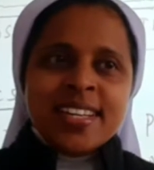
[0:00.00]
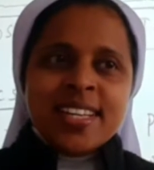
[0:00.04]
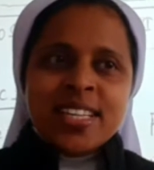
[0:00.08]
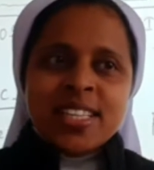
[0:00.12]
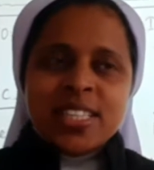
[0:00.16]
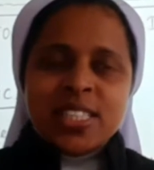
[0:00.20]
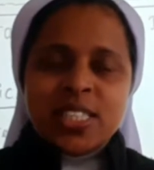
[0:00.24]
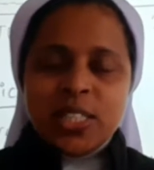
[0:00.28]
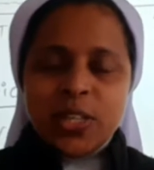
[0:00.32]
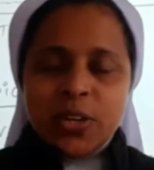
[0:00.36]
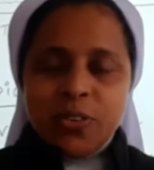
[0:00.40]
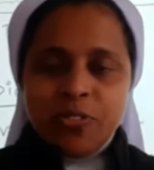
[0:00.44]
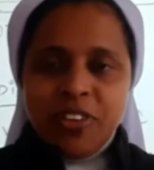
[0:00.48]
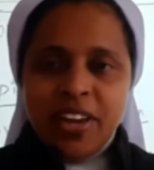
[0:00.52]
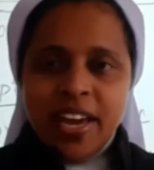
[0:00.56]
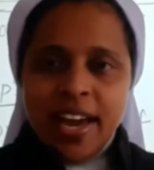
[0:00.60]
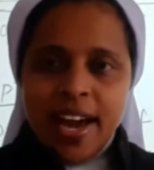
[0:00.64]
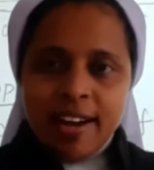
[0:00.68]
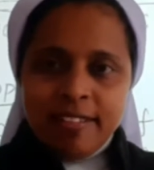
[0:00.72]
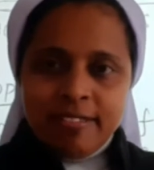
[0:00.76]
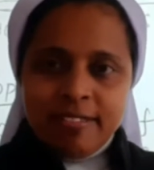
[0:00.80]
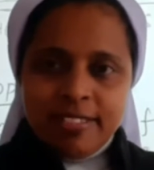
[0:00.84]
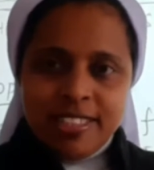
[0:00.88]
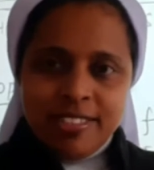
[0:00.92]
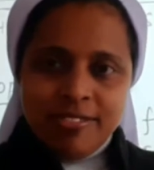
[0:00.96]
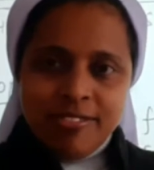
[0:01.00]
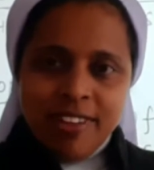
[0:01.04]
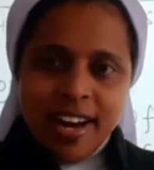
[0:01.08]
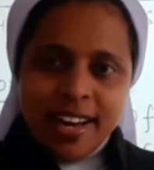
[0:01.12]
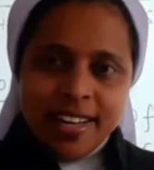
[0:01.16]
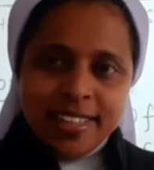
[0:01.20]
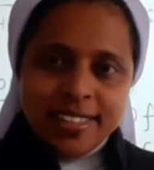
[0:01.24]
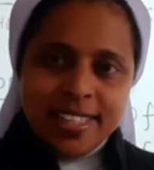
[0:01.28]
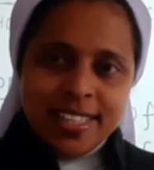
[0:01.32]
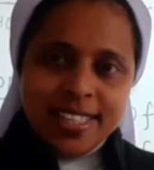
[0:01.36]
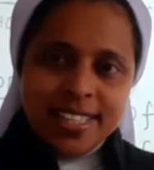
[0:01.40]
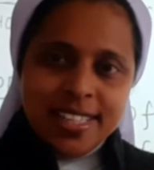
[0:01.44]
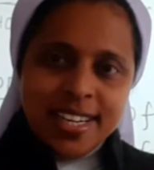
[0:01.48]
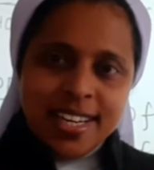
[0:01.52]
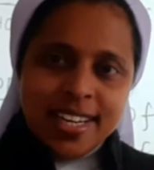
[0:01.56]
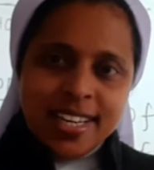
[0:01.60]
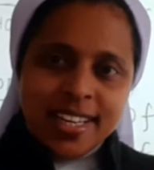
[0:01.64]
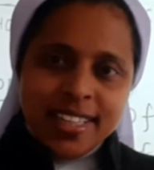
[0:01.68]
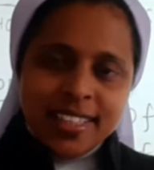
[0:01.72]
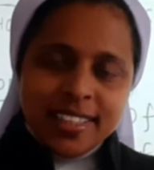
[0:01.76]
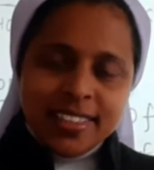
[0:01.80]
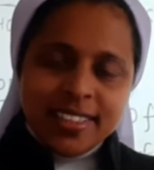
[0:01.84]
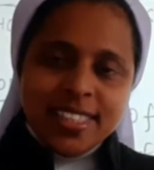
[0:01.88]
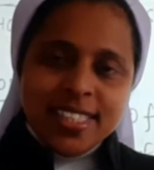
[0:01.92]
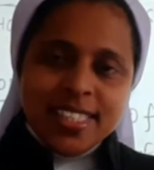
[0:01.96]
So we have
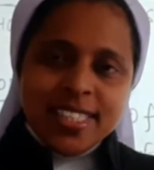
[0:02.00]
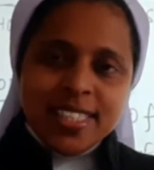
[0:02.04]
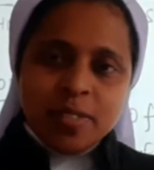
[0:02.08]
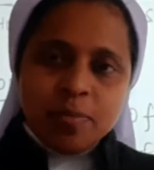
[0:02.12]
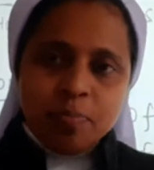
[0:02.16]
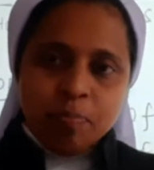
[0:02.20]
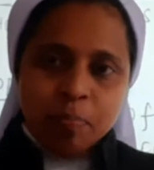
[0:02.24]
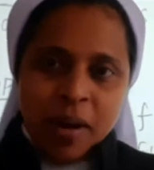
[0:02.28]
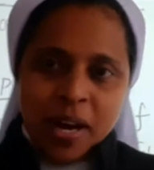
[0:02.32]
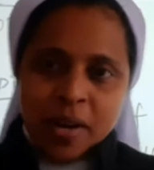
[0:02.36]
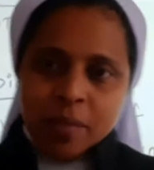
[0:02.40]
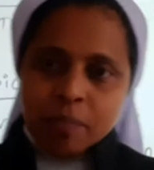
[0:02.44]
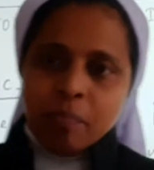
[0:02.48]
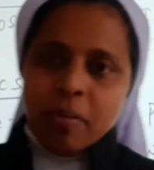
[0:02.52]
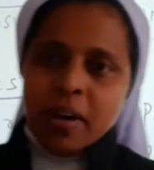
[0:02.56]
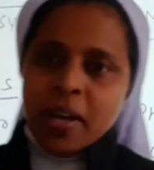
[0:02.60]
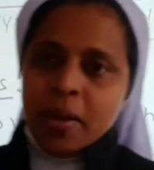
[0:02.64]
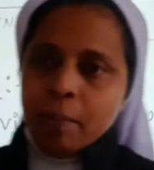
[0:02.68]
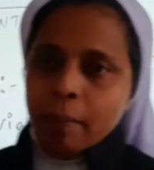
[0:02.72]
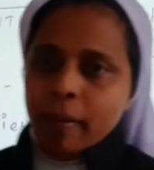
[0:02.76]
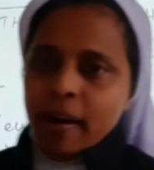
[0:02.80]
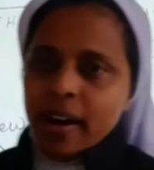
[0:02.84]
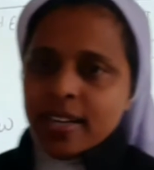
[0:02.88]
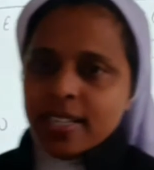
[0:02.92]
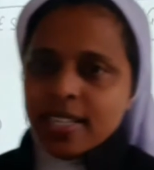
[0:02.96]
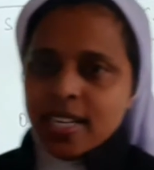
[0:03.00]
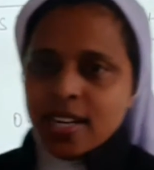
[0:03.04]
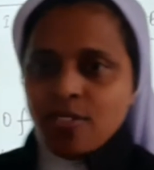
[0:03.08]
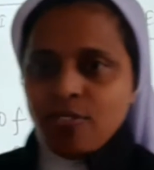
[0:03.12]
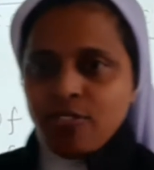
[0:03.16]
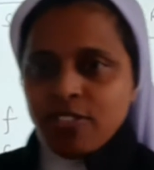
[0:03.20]
divided this part by part.